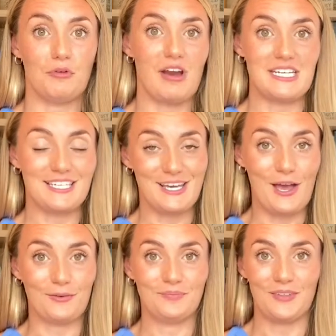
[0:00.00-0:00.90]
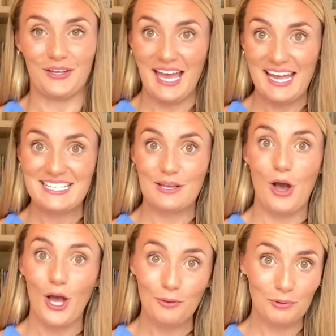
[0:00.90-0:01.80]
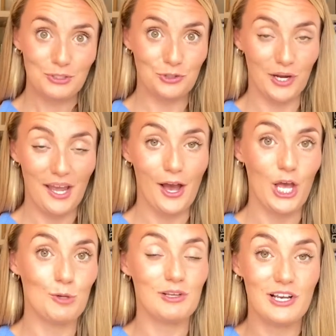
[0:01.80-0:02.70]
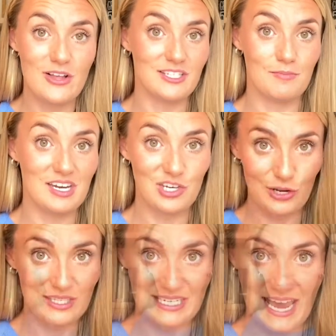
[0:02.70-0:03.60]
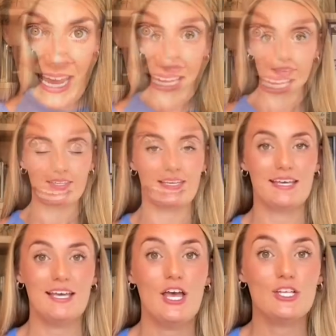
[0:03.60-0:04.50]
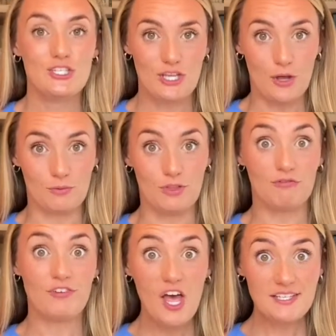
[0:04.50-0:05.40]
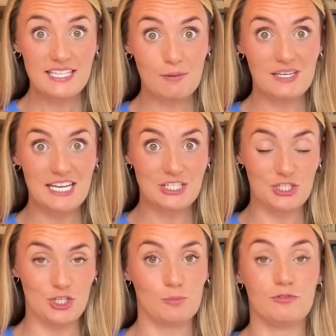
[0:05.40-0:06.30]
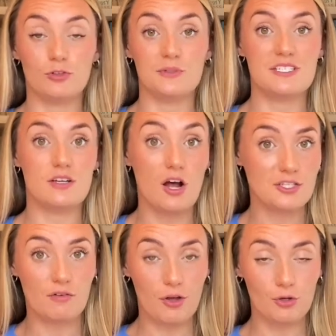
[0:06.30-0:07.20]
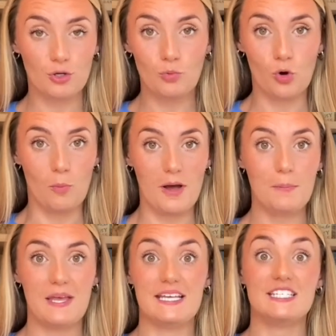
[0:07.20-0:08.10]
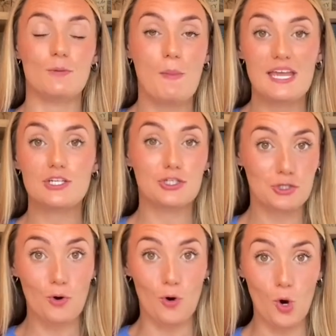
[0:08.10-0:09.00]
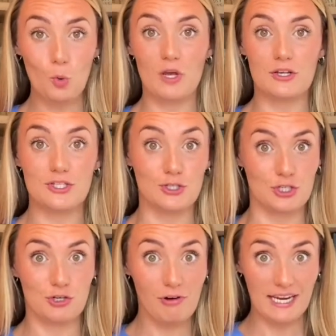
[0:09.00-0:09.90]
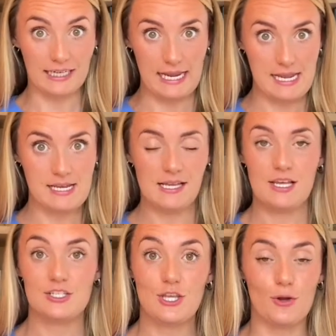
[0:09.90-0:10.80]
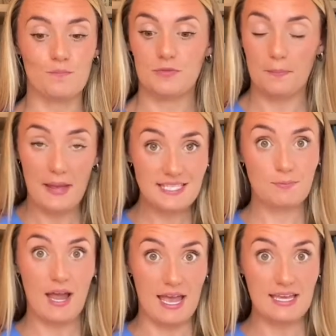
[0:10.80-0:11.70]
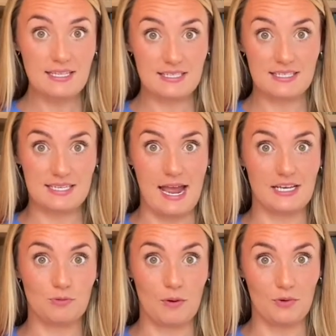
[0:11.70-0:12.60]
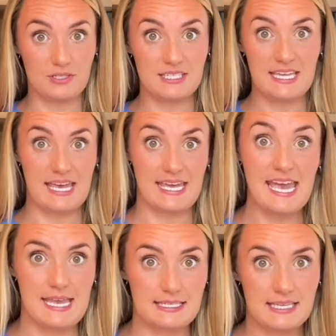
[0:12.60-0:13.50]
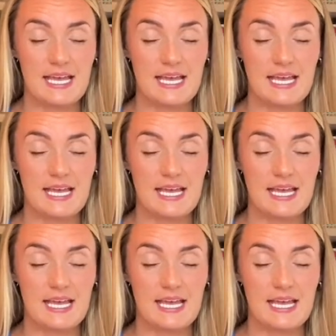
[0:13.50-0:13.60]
ready to go. Okay, so I hope you enjoy it. I hope you learn something new today. So the first thing we need to do before we start our vocal warm-up is to make sure we are stood correctly. So the best way to stand when we are singing is